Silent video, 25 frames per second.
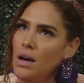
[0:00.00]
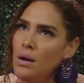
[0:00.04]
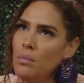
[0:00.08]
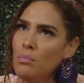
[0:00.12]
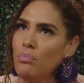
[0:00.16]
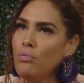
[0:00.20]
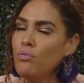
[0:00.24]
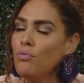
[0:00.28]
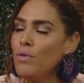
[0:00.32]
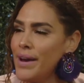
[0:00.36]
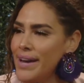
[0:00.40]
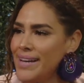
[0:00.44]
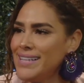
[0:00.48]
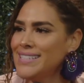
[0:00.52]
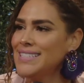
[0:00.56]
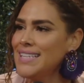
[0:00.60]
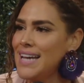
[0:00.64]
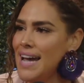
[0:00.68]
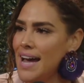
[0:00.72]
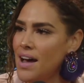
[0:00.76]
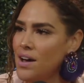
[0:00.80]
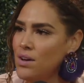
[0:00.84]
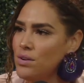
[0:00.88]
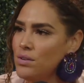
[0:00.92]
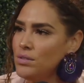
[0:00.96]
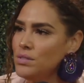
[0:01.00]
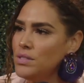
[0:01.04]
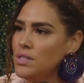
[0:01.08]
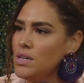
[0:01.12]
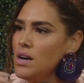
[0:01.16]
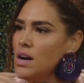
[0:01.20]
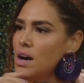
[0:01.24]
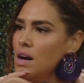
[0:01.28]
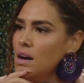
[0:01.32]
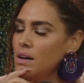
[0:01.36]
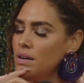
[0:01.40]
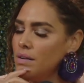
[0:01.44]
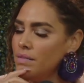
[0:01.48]
breakdown
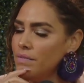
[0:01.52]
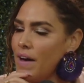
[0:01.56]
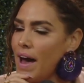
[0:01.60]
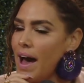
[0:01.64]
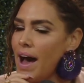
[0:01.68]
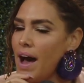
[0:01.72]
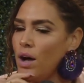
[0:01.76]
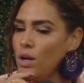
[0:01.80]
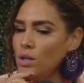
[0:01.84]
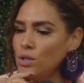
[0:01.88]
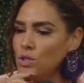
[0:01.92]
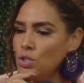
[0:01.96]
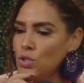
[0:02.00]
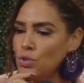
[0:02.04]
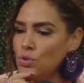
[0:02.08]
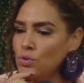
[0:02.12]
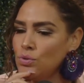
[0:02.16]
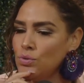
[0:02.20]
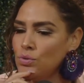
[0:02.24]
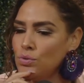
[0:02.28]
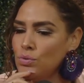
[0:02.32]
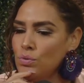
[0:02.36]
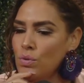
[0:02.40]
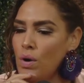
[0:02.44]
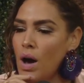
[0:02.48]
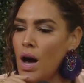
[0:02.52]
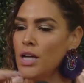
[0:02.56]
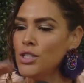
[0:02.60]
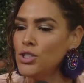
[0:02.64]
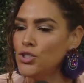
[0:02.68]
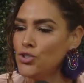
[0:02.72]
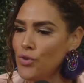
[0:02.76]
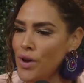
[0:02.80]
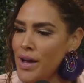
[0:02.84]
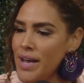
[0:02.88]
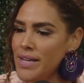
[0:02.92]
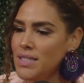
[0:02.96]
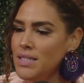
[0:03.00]
of how to
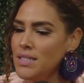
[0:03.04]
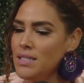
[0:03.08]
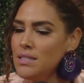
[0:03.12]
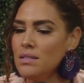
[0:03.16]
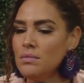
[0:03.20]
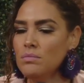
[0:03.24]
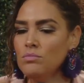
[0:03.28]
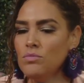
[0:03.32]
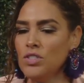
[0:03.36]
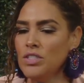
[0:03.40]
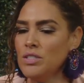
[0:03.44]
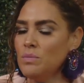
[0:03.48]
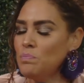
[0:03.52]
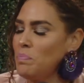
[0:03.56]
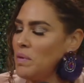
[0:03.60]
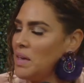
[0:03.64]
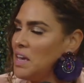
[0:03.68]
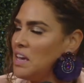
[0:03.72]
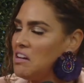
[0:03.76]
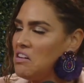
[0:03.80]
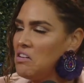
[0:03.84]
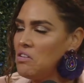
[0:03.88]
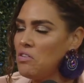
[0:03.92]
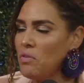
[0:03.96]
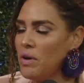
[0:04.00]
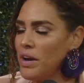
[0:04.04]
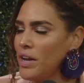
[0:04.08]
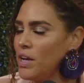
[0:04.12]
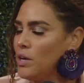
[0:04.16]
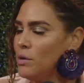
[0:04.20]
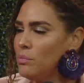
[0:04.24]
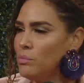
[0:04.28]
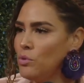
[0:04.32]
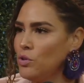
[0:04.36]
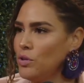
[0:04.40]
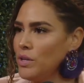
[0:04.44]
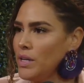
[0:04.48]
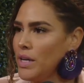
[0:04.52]
address just being a great
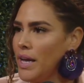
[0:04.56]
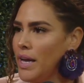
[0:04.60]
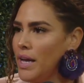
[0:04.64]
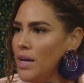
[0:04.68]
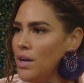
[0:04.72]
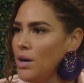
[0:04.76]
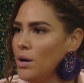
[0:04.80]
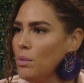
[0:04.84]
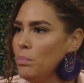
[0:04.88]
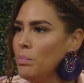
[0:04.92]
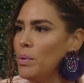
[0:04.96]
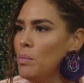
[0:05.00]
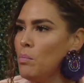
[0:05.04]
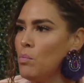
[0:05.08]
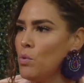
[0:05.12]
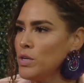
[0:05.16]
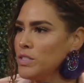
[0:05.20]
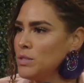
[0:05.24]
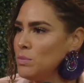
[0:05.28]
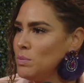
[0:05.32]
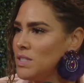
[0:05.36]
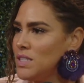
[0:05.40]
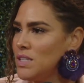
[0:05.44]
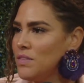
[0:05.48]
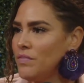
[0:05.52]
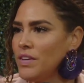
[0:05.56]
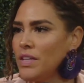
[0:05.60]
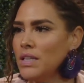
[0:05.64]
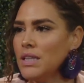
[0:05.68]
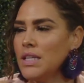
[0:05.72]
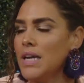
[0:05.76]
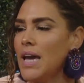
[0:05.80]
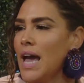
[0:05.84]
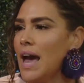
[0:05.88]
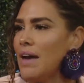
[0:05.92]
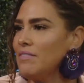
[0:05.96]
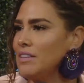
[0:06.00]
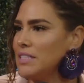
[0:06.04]
communicator, but more
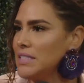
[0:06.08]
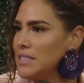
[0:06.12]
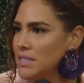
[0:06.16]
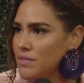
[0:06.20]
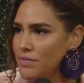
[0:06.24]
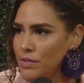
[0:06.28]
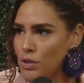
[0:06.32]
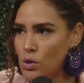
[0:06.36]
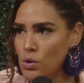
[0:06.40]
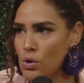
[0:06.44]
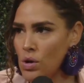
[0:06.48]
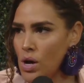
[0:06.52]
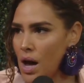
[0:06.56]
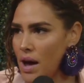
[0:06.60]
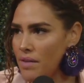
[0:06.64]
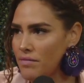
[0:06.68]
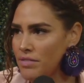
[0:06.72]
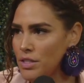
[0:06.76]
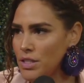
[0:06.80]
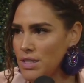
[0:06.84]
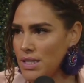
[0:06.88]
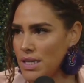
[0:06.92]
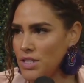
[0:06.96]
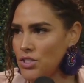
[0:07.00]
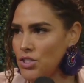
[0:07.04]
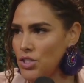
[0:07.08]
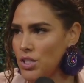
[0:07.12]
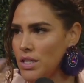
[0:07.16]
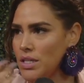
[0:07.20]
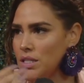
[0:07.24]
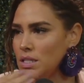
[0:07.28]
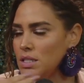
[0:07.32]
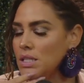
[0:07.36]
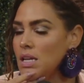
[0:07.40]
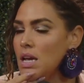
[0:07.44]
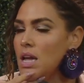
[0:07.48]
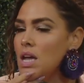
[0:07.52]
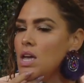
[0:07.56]
specifically, having difficult
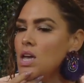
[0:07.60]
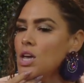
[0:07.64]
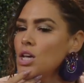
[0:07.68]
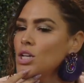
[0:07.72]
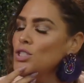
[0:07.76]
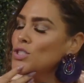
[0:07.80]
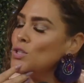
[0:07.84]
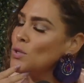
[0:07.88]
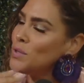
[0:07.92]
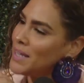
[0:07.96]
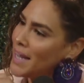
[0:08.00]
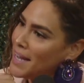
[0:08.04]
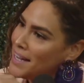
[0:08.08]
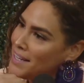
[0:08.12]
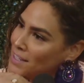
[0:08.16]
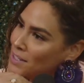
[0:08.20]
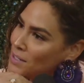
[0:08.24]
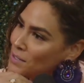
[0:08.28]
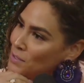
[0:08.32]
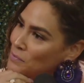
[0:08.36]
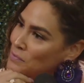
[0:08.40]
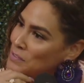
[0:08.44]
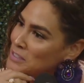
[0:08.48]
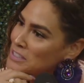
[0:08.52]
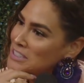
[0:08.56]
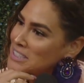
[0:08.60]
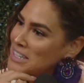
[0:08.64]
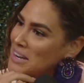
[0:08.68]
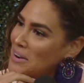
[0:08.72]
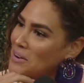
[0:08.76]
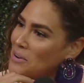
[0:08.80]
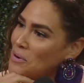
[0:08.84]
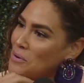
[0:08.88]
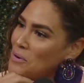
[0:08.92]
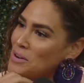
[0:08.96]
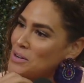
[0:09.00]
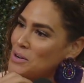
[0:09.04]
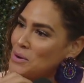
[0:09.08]
conversations. Mm-hmm. So, thank you for
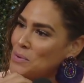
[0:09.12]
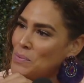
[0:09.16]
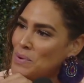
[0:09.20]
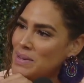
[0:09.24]
sharing all your